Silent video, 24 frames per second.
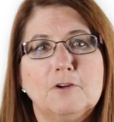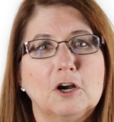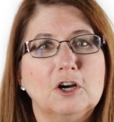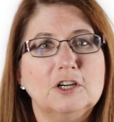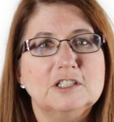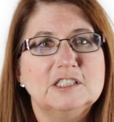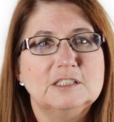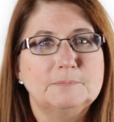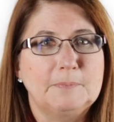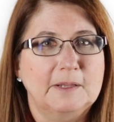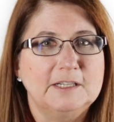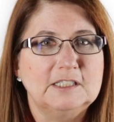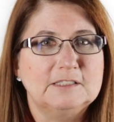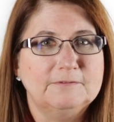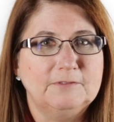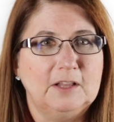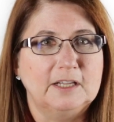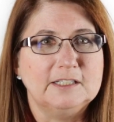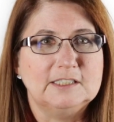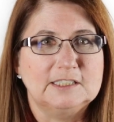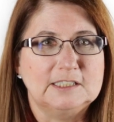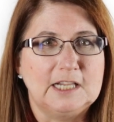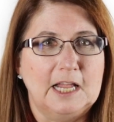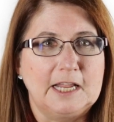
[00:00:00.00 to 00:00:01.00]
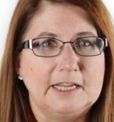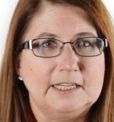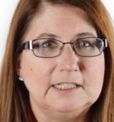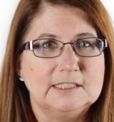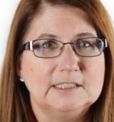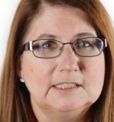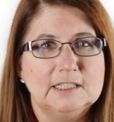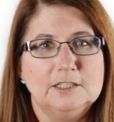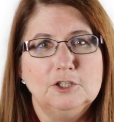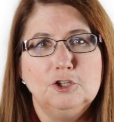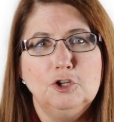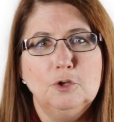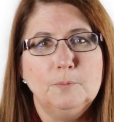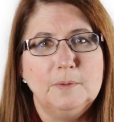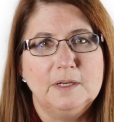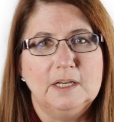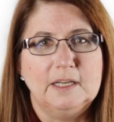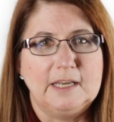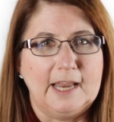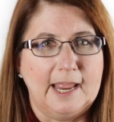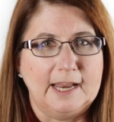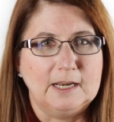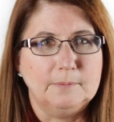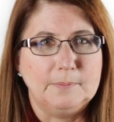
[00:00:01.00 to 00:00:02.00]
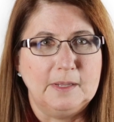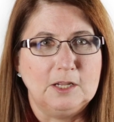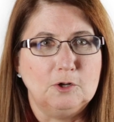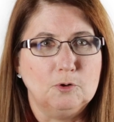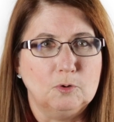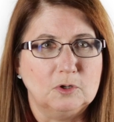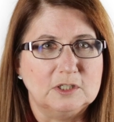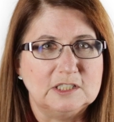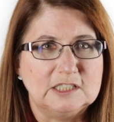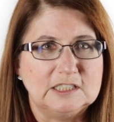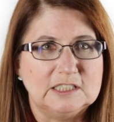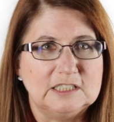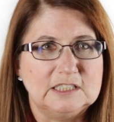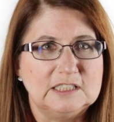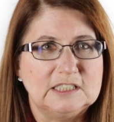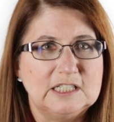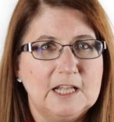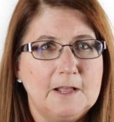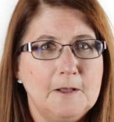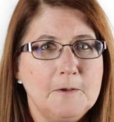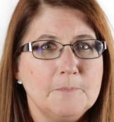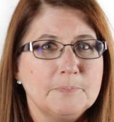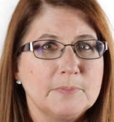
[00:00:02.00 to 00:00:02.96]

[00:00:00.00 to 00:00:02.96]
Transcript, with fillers: our spaceflight science and human anatomy courses